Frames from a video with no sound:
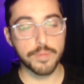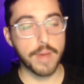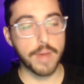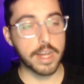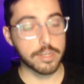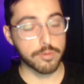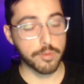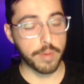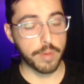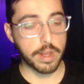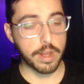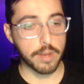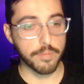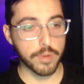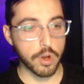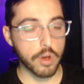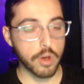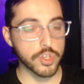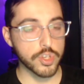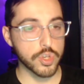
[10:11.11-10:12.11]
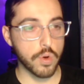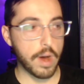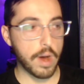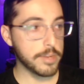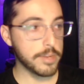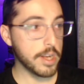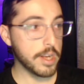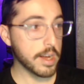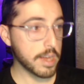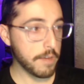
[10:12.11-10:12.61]
matchup dependent, but also
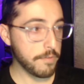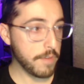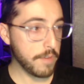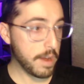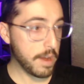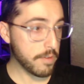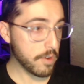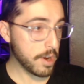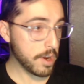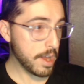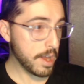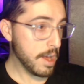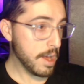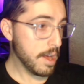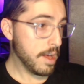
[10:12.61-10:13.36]
Abadage favored.